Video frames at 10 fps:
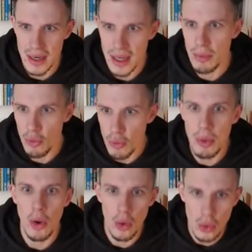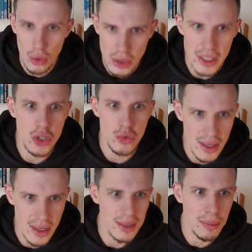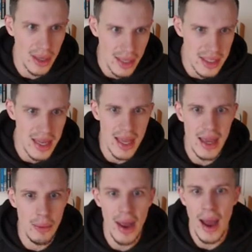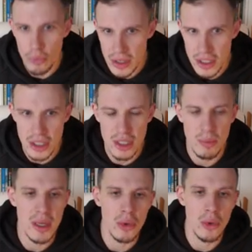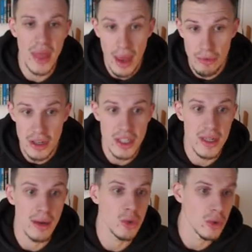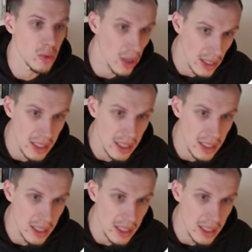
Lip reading: But if we put all these strands in place here, we're outreaching to people, they're reaching out to us, we've got lead